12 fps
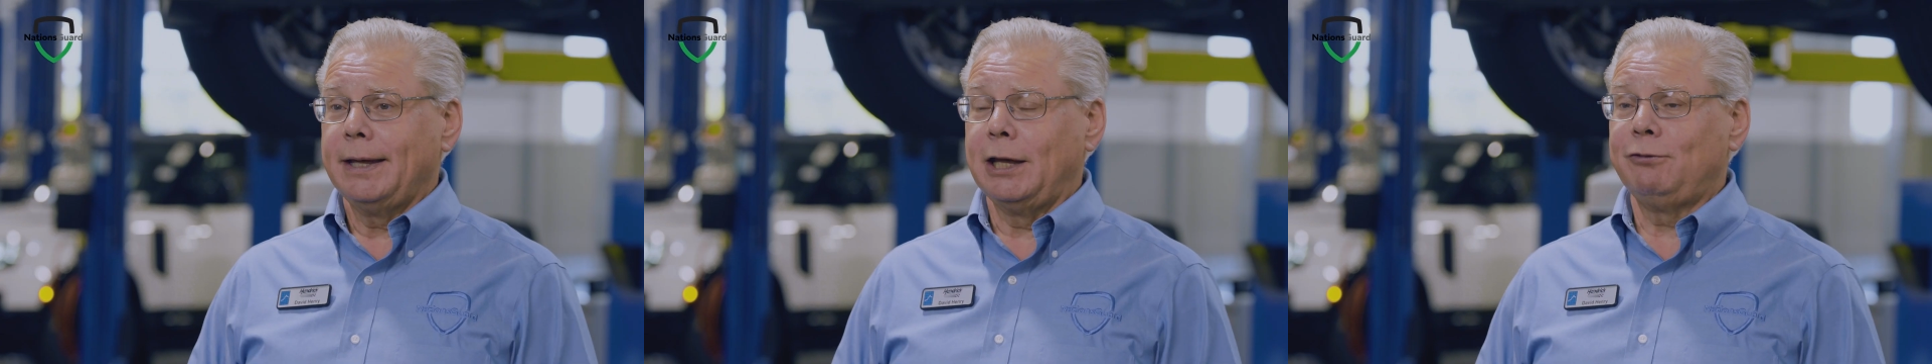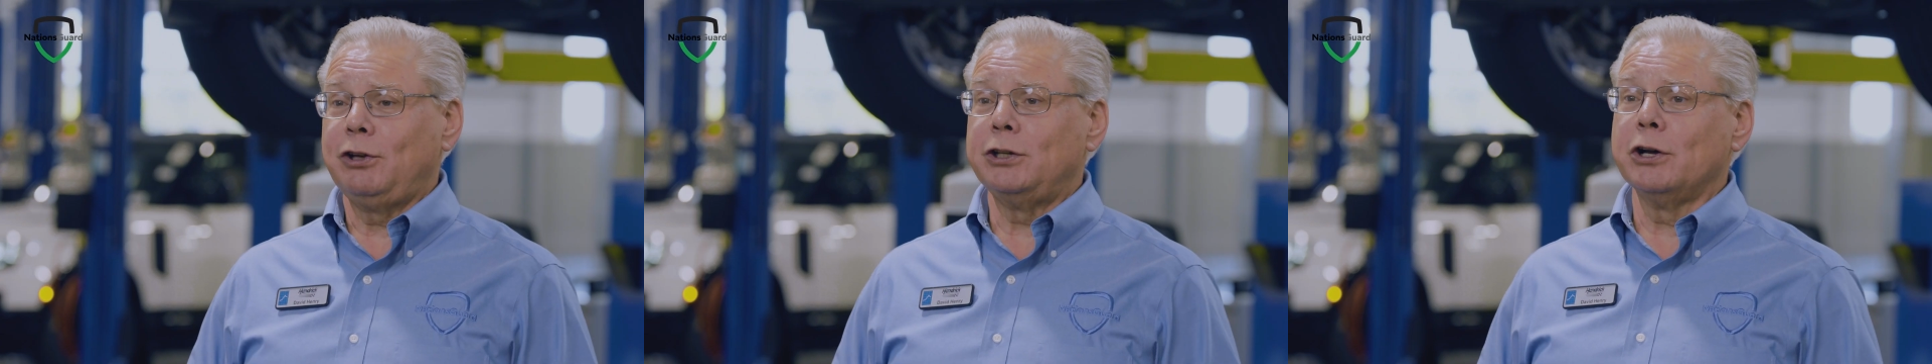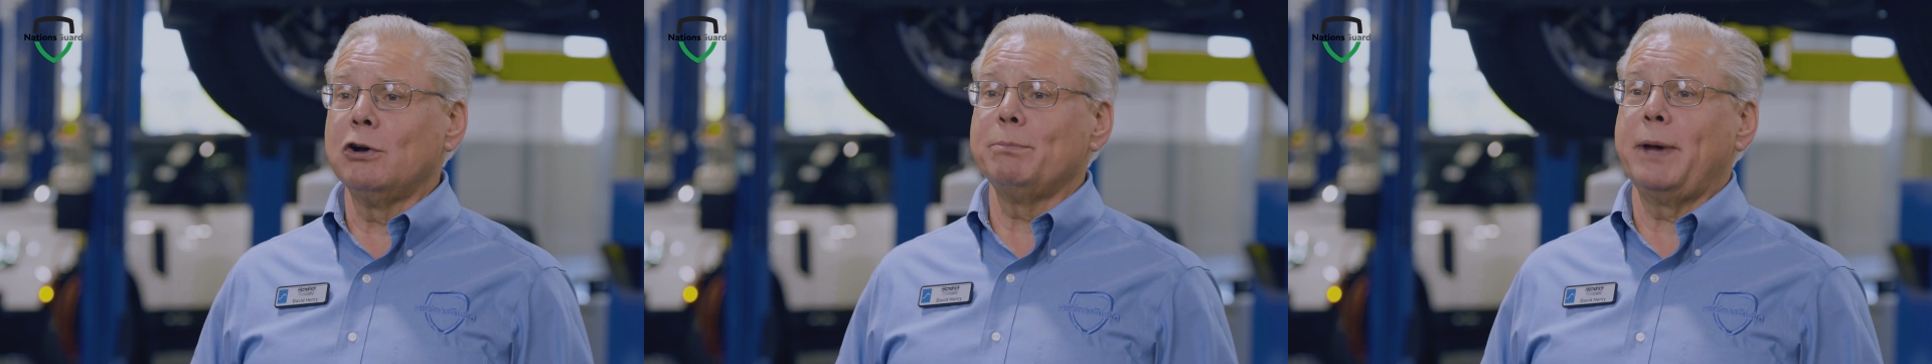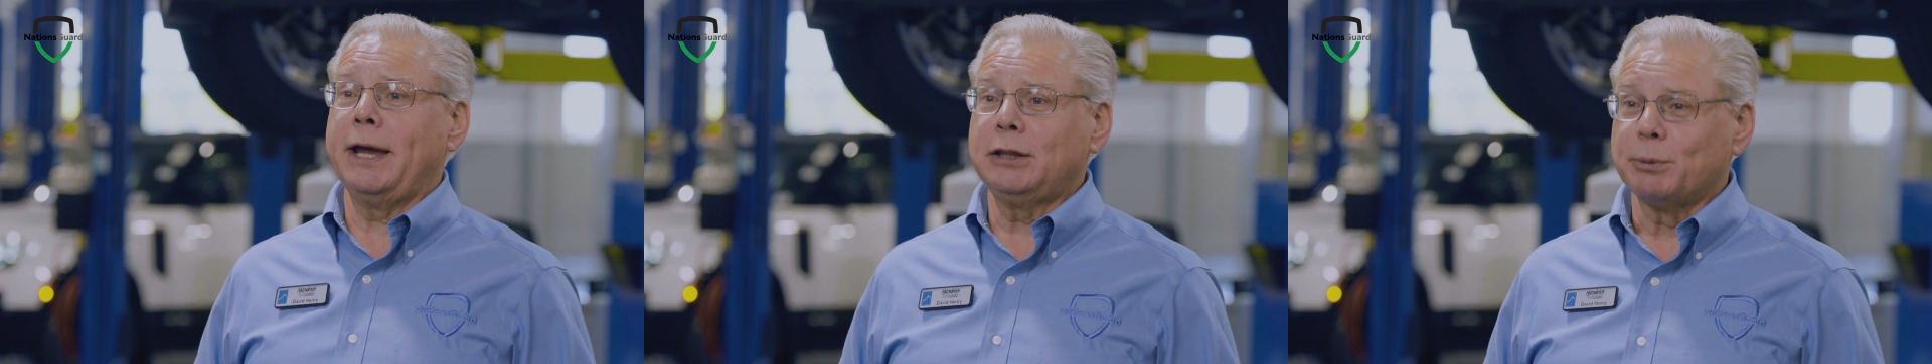If you don't
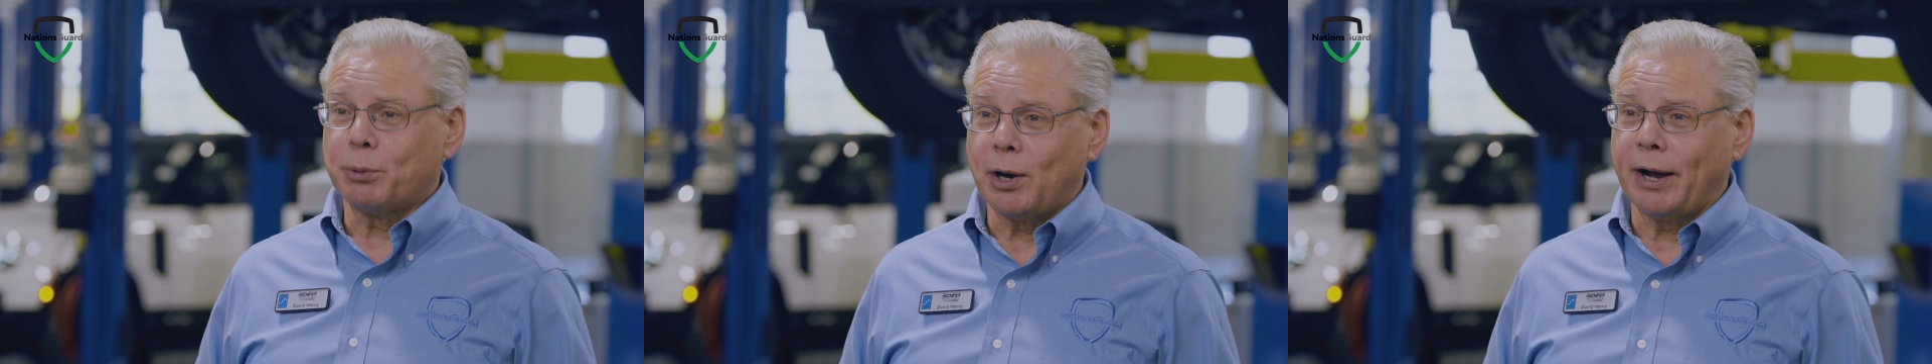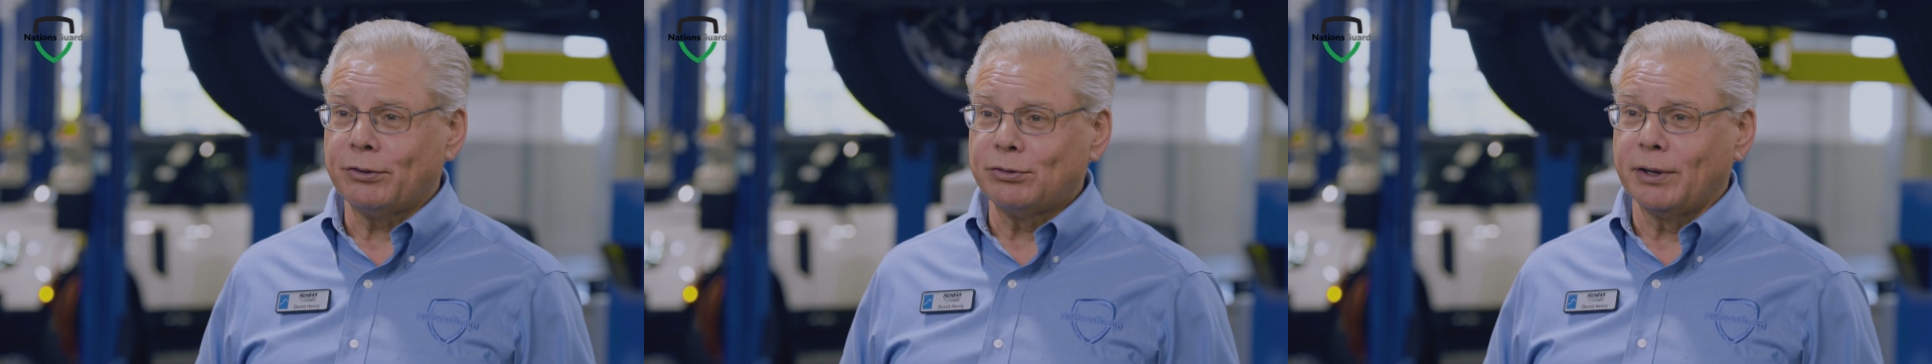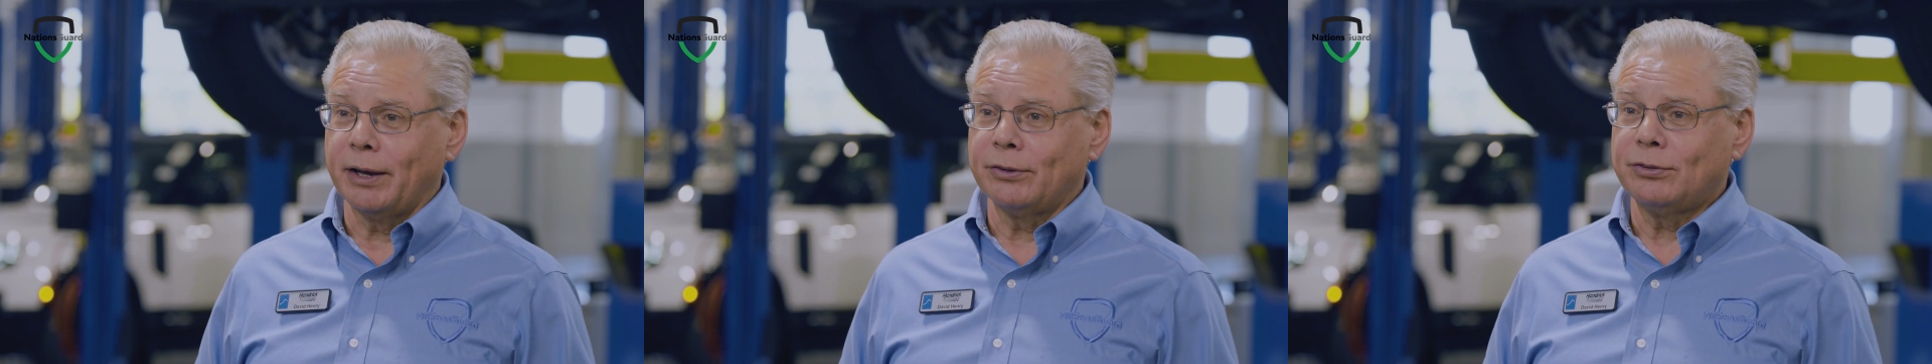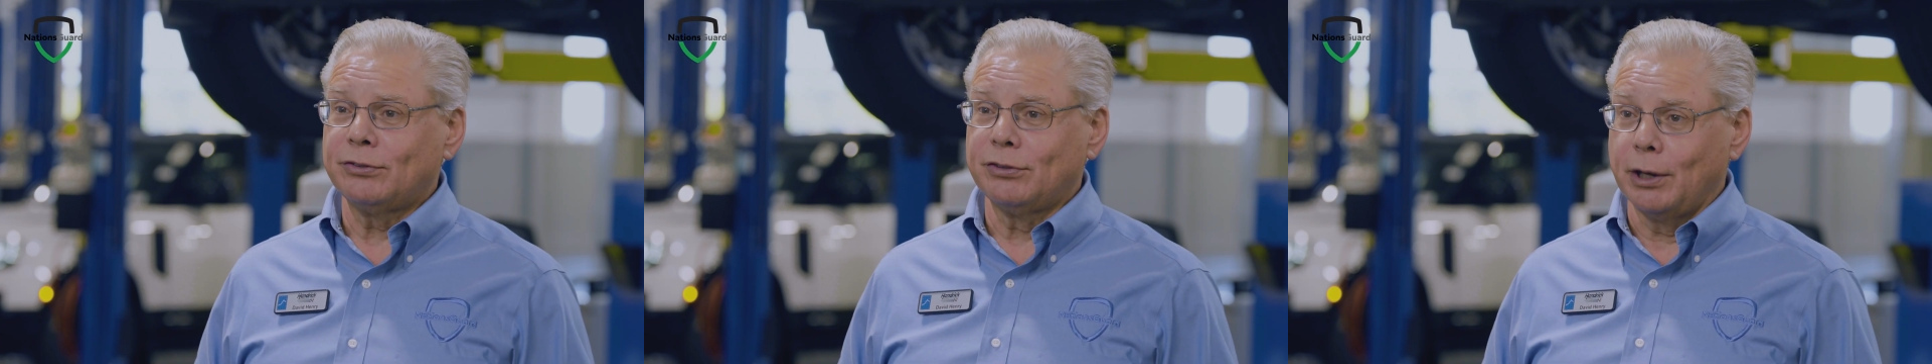make the
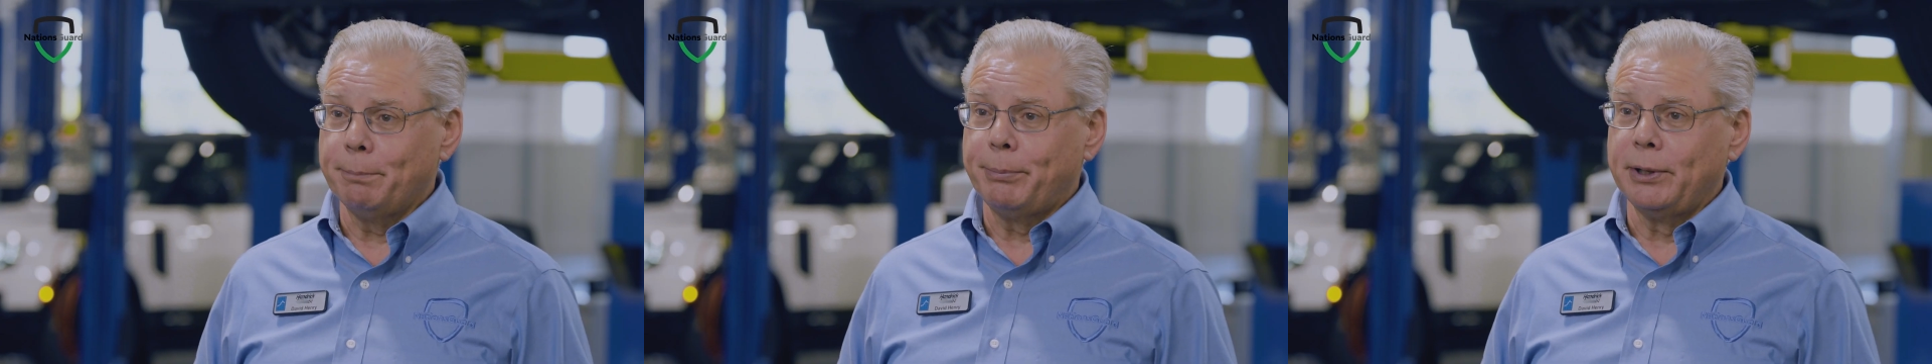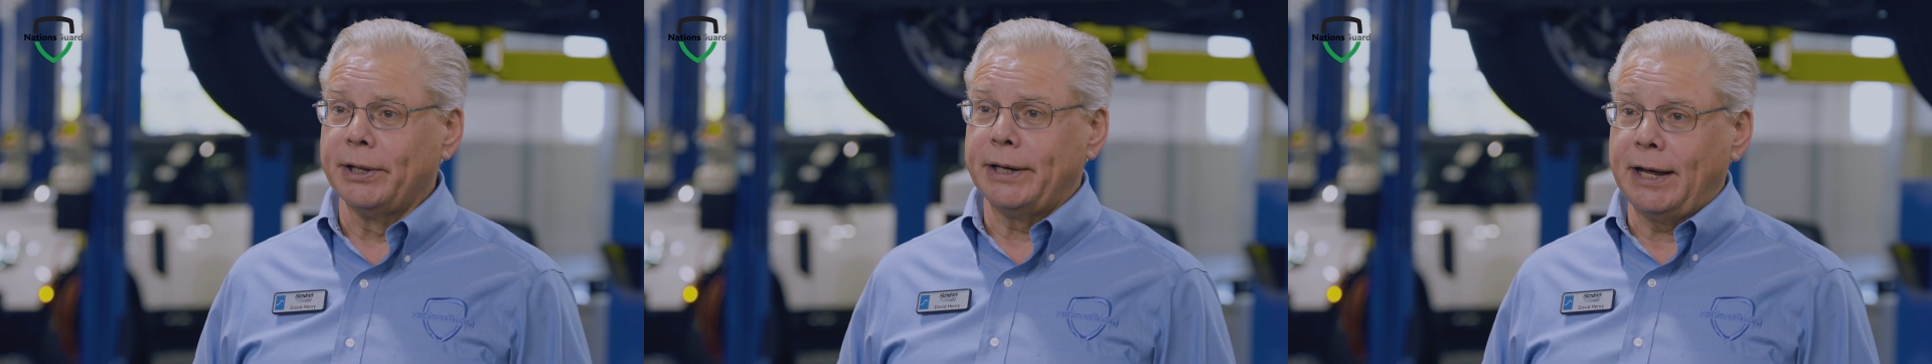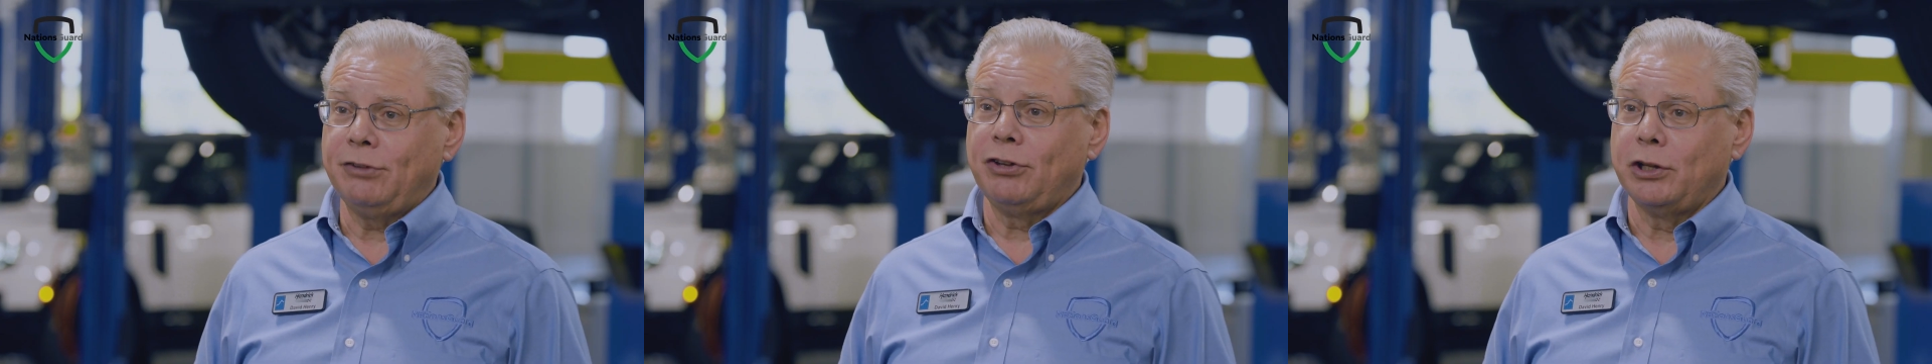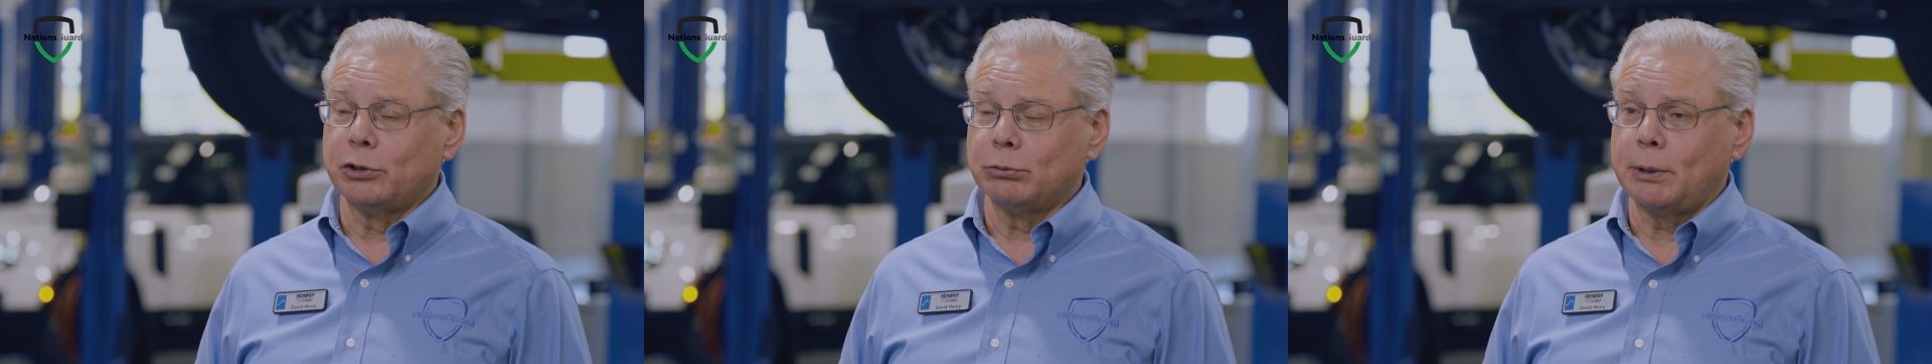process simple and
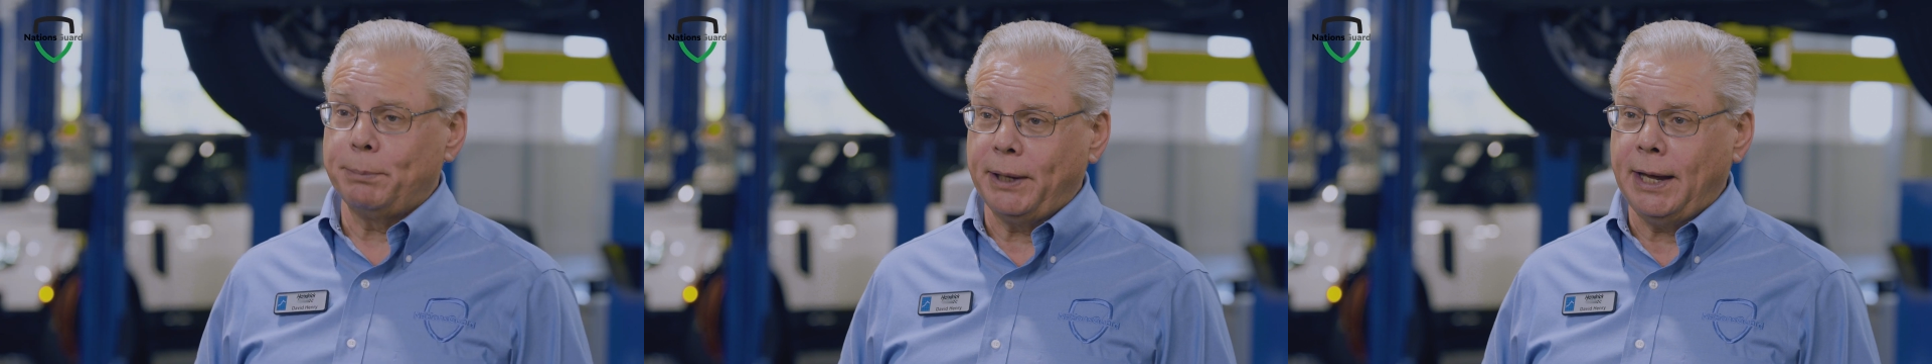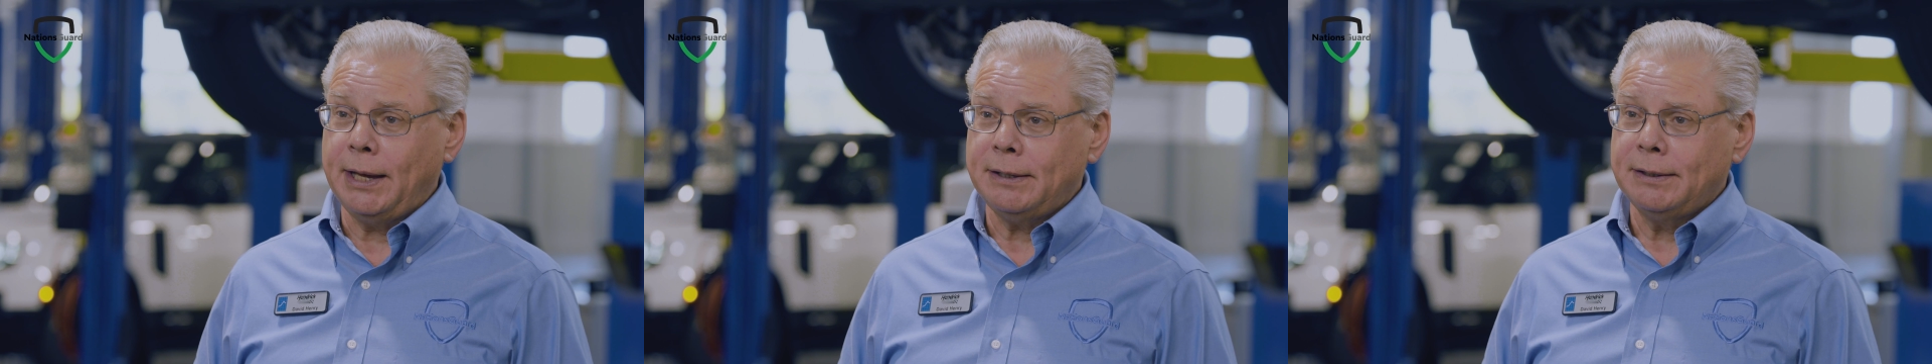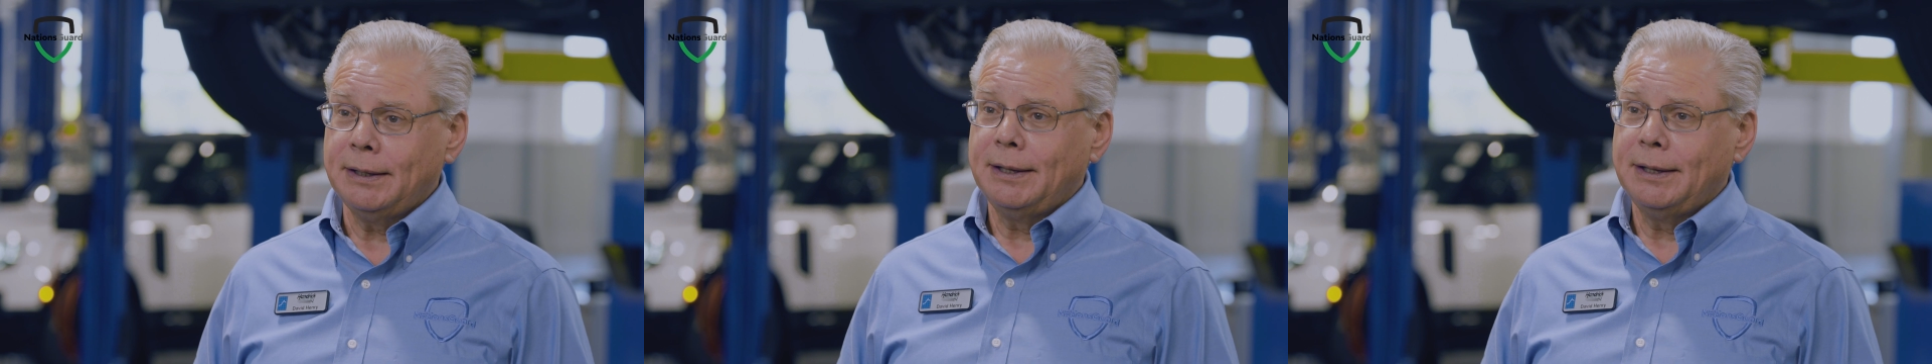easy to repeat,